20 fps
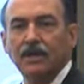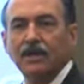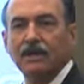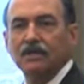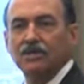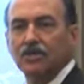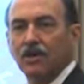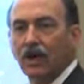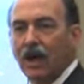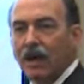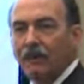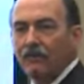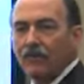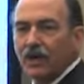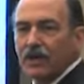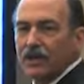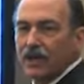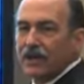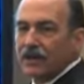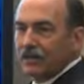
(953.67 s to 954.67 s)
So I'm
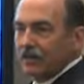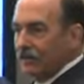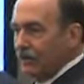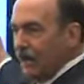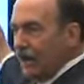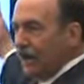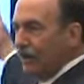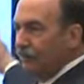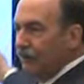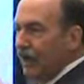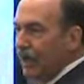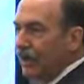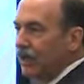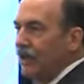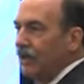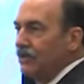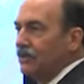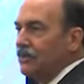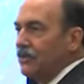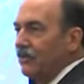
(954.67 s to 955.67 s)
way the heck back
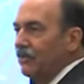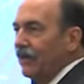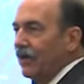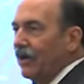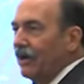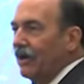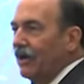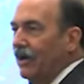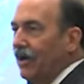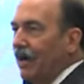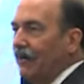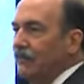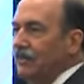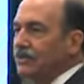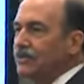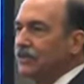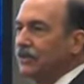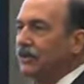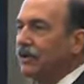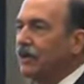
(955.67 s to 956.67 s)
here somewhere,
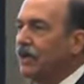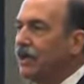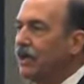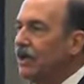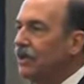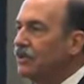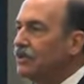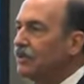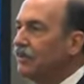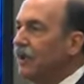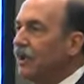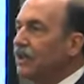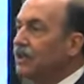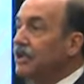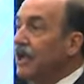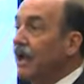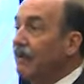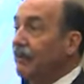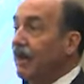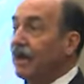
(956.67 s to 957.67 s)
obviously. So by the
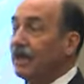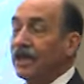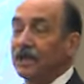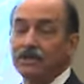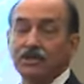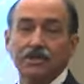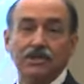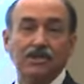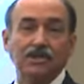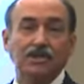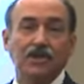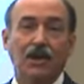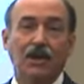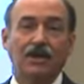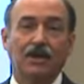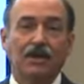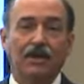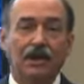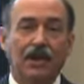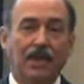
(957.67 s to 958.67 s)
time I get to the
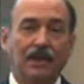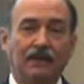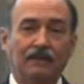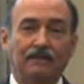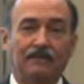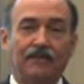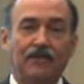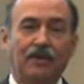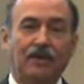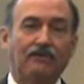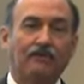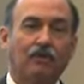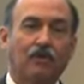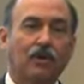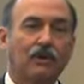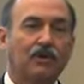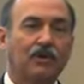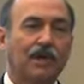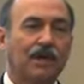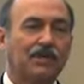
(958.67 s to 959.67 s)
starting gate, the
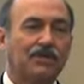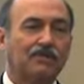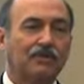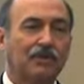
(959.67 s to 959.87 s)
world-class